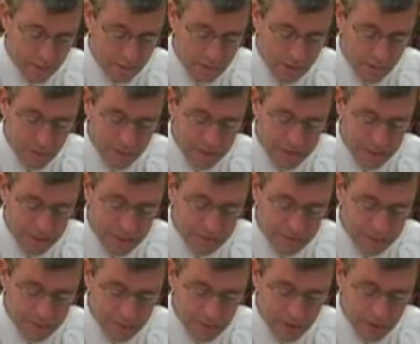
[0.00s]
Through him we
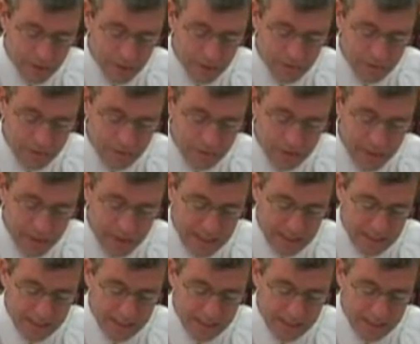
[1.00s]
come to know the very